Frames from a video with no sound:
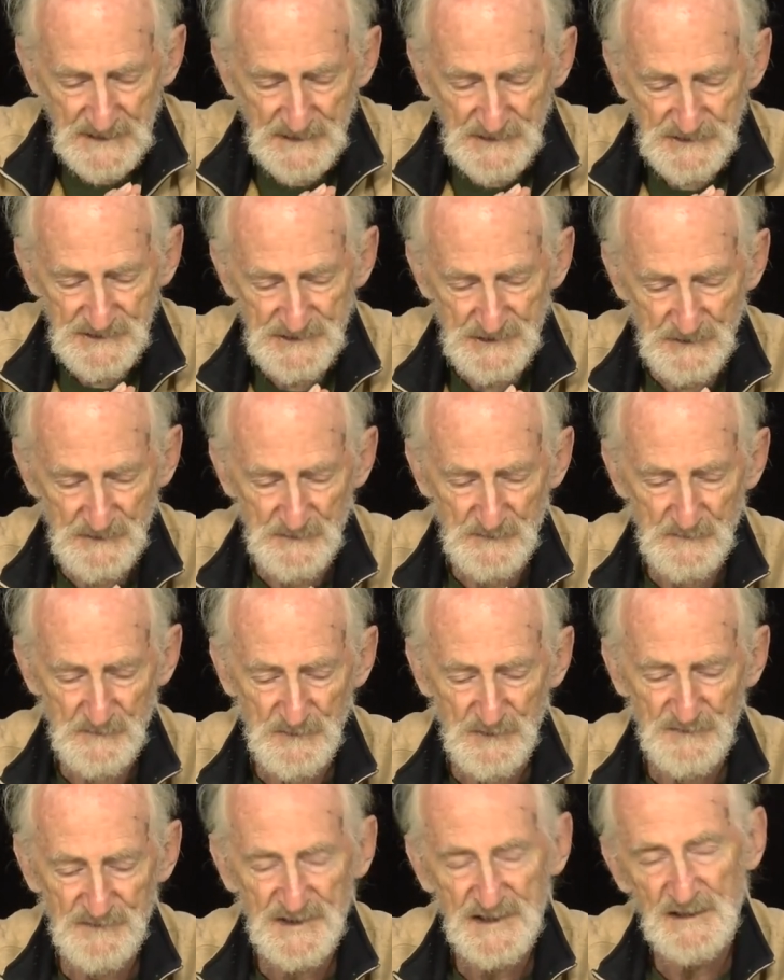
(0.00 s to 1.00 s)
So,
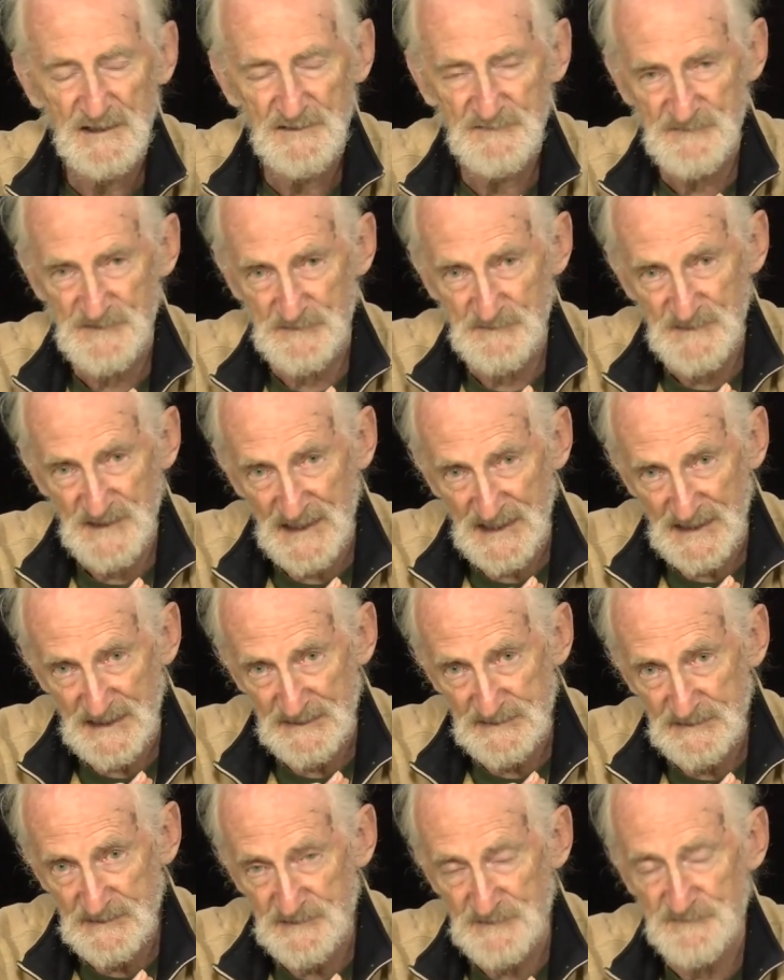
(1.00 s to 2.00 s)
moving on from
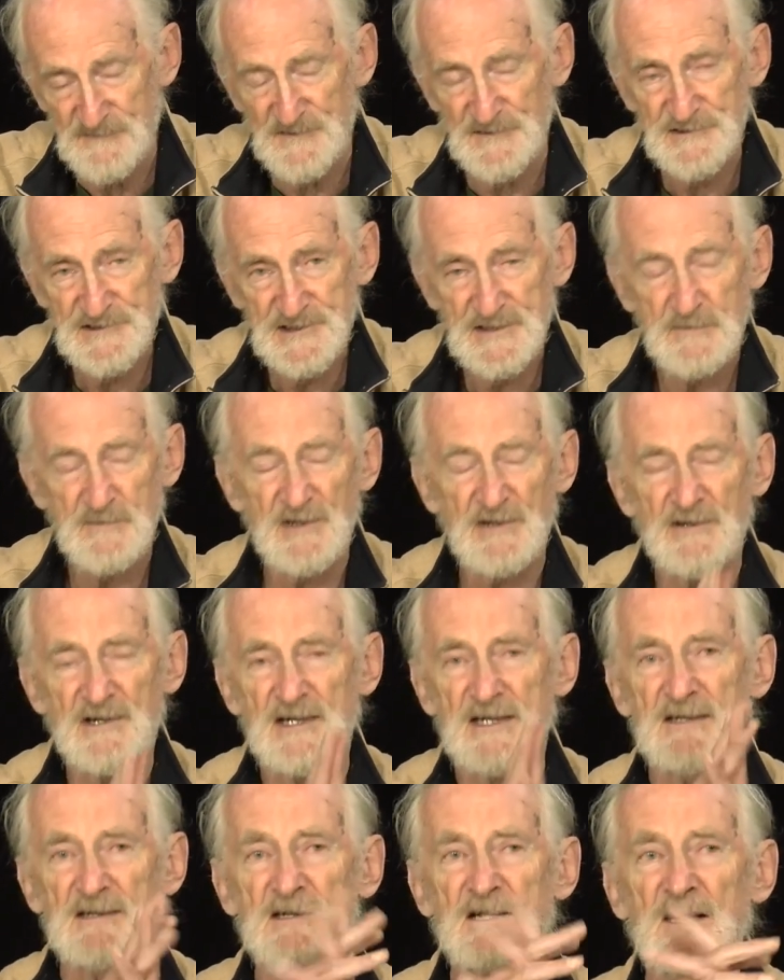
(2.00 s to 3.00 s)
that, the first
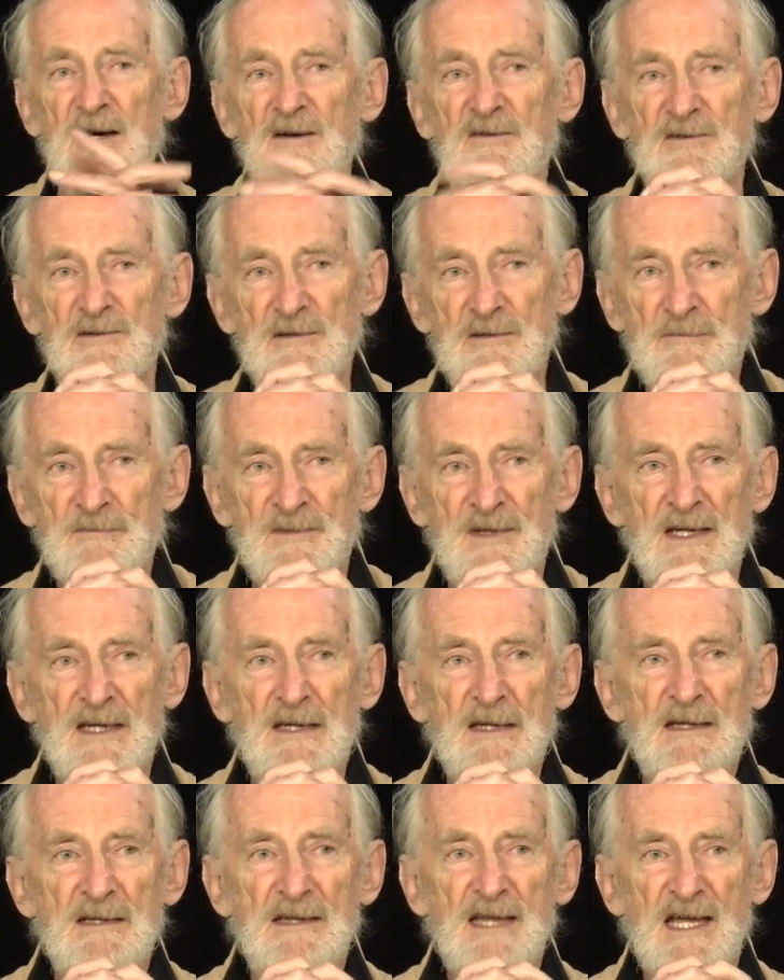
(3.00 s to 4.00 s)
American novel
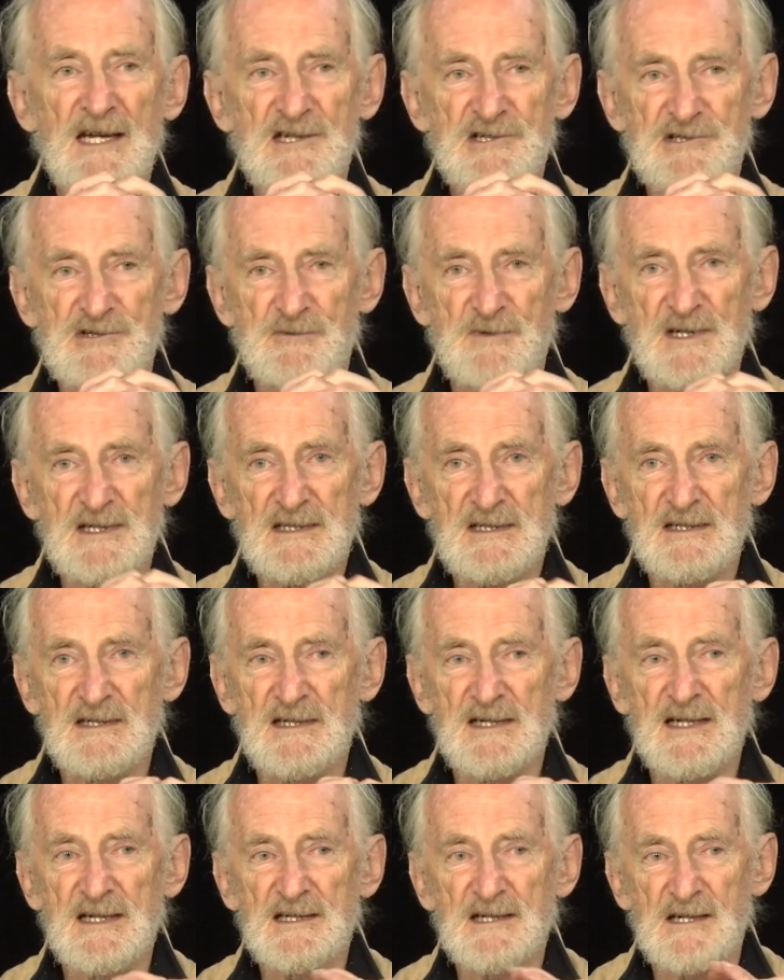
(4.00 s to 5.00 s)
that is written
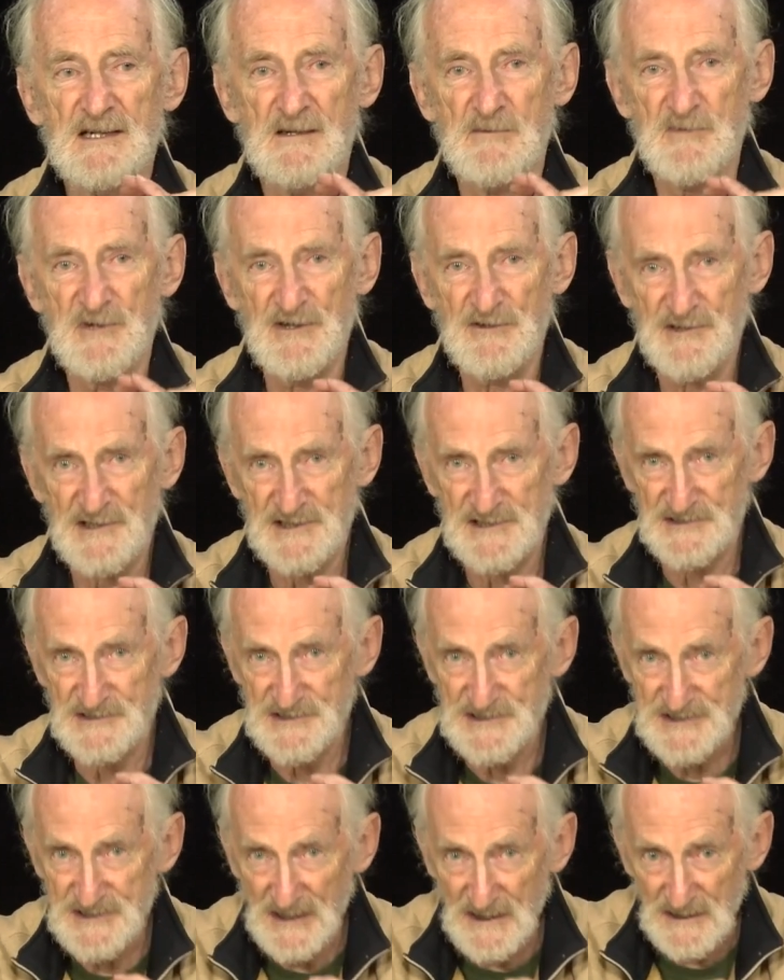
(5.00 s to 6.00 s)
in an American
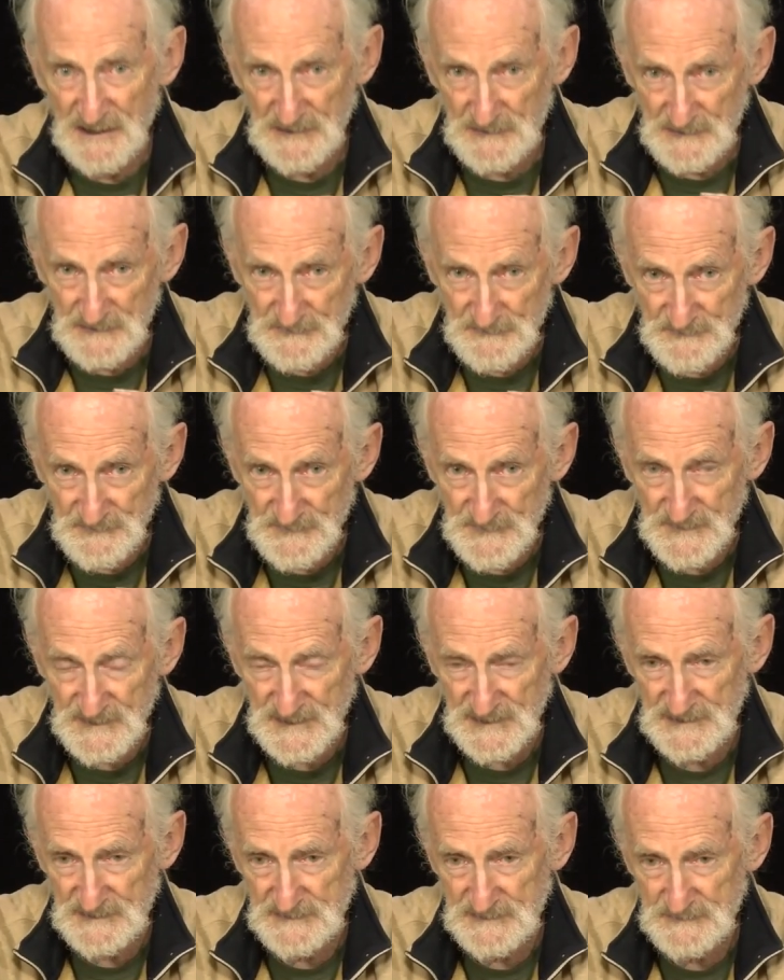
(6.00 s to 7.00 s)
style
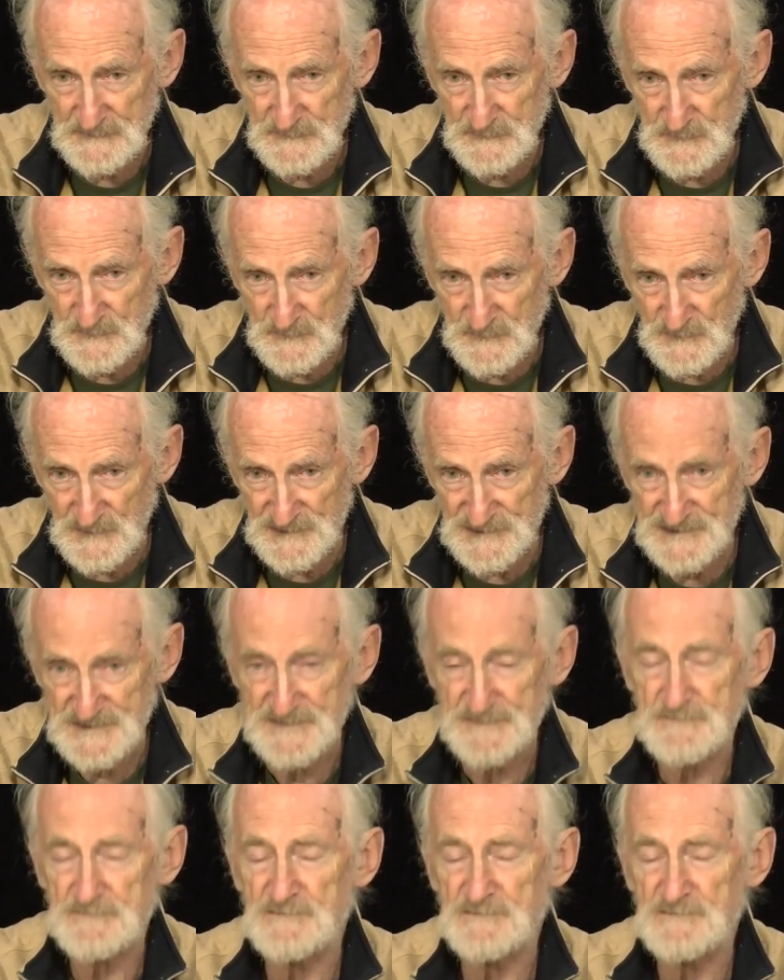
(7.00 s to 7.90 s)
that was